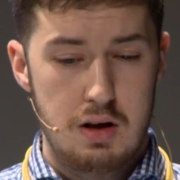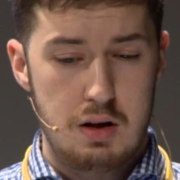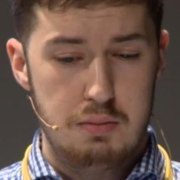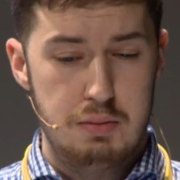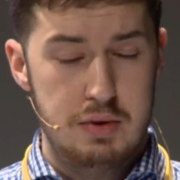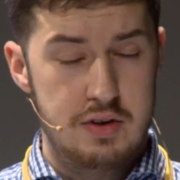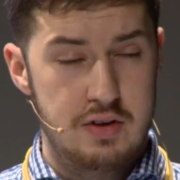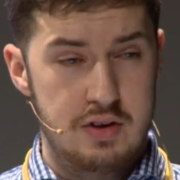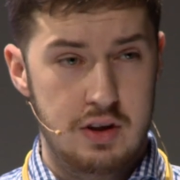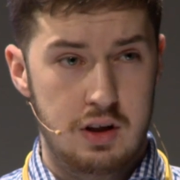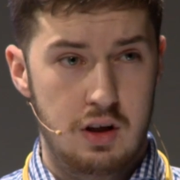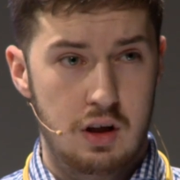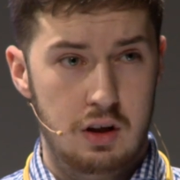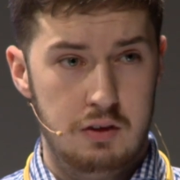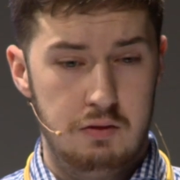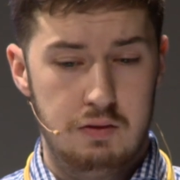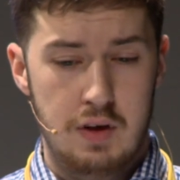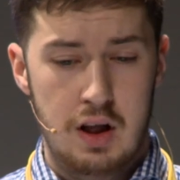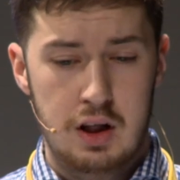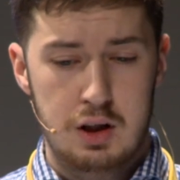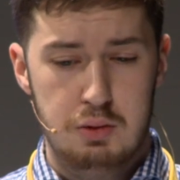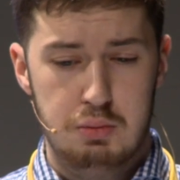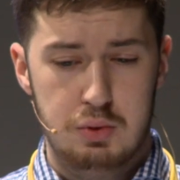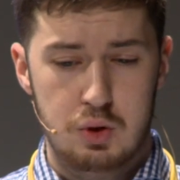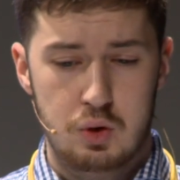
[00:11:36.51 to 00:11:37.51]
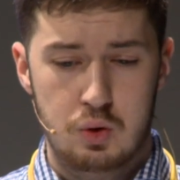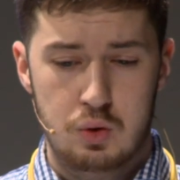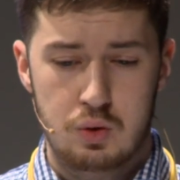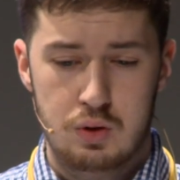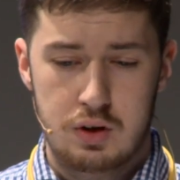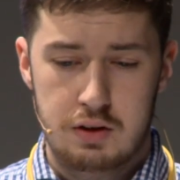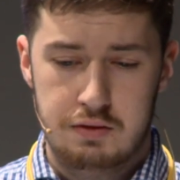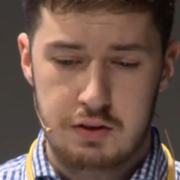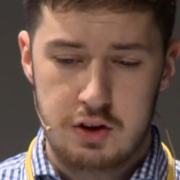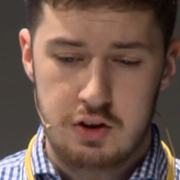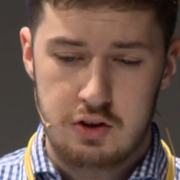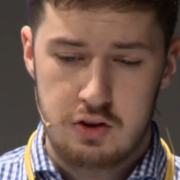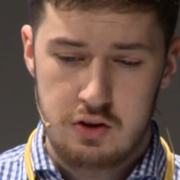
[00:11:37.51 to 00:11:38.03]
particularly valuable
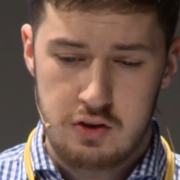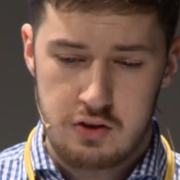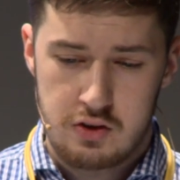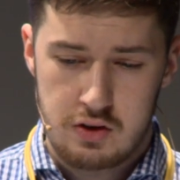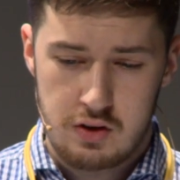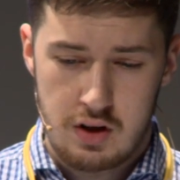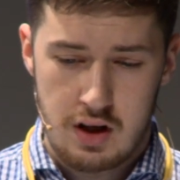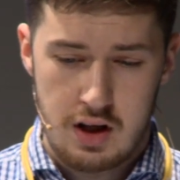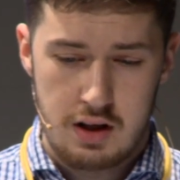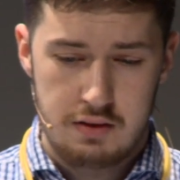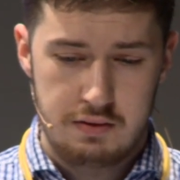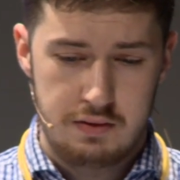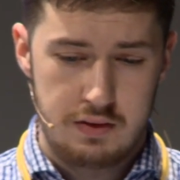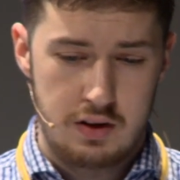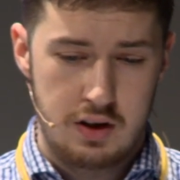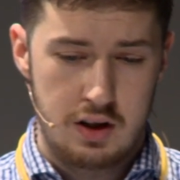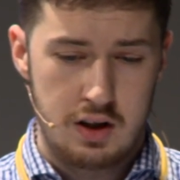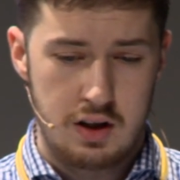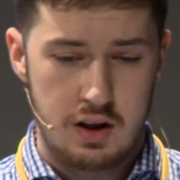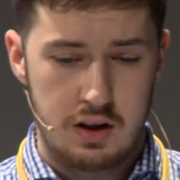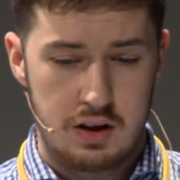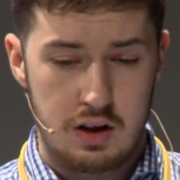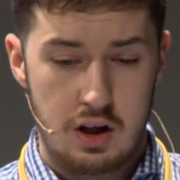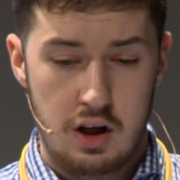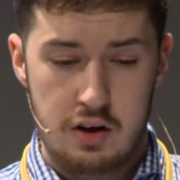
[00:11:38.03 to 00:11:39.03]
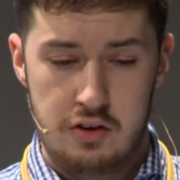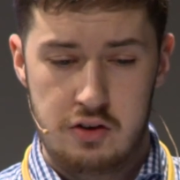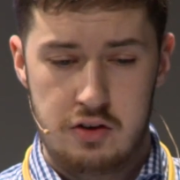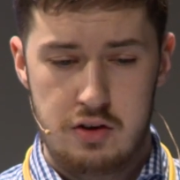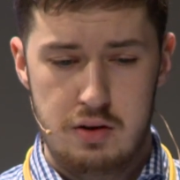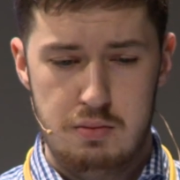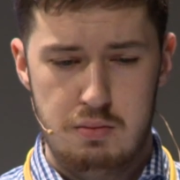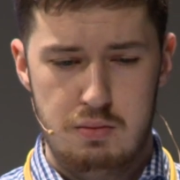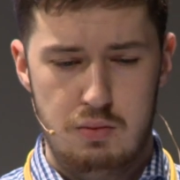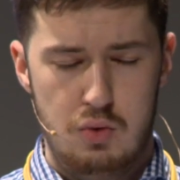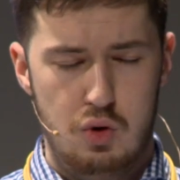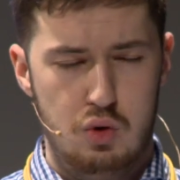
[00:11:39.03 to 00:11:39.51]
if you choose to have a custom